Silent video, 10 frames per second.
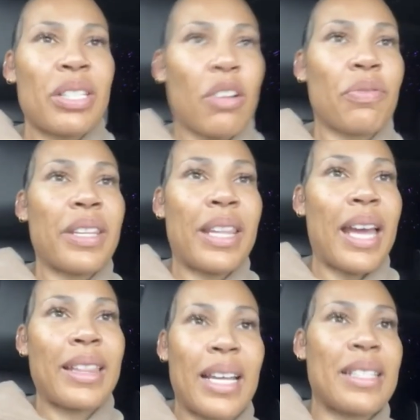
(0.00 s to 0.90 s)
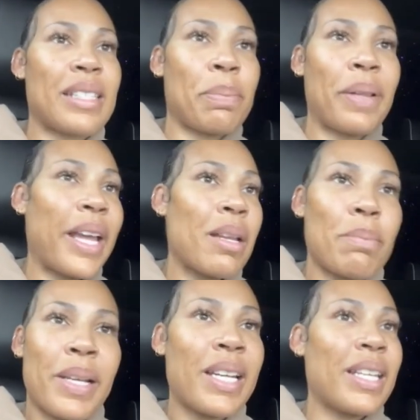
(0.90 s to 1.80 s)
of yourself to that. That's the
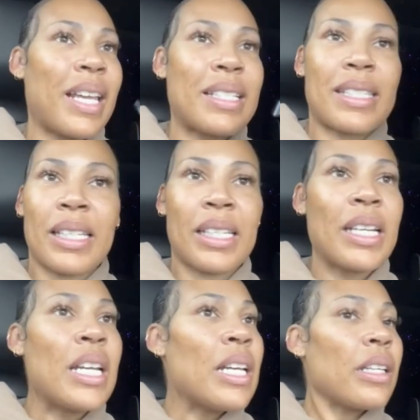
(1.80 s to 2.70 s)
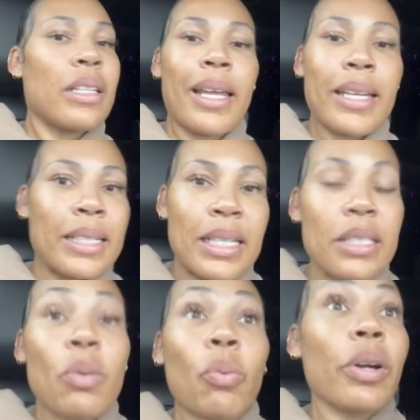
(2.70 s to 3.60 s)
plan B. That's the, like, it
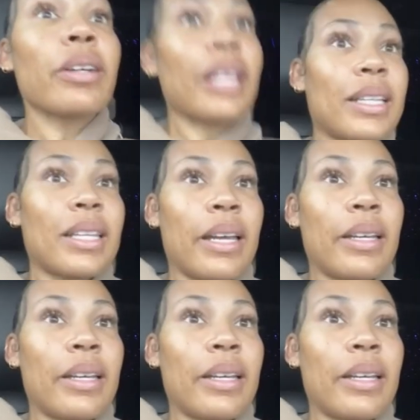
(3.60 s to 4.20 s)
doesn't work like